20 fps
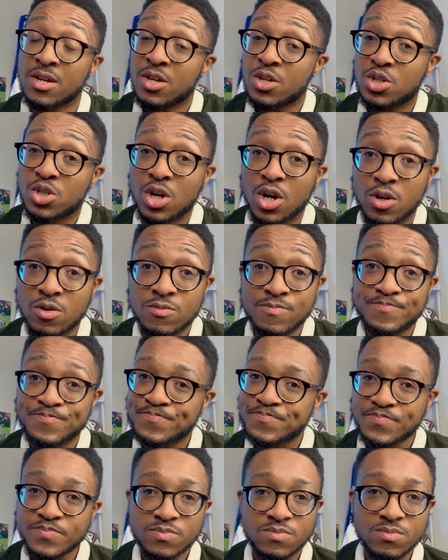So,
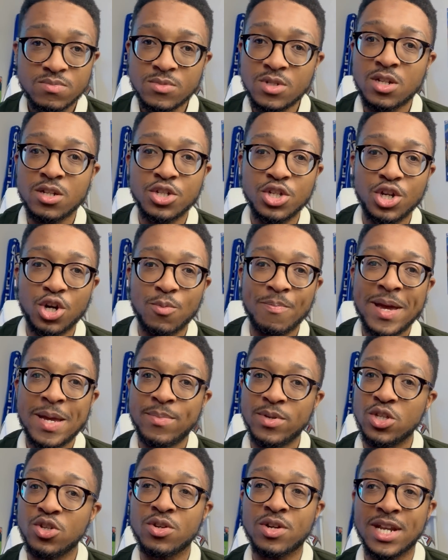you know,
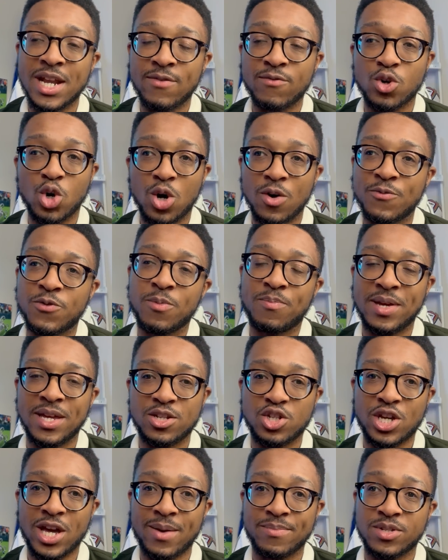maybe you can have an
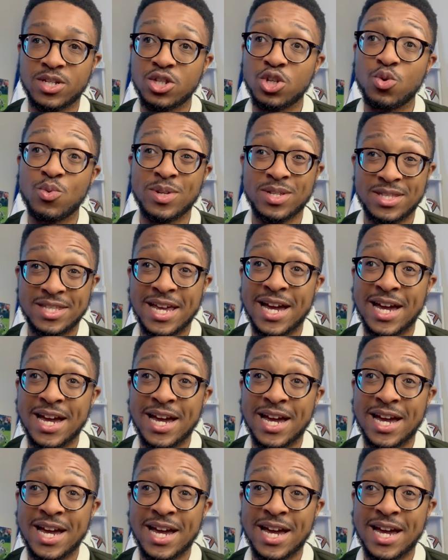off-the-pitch captain who is the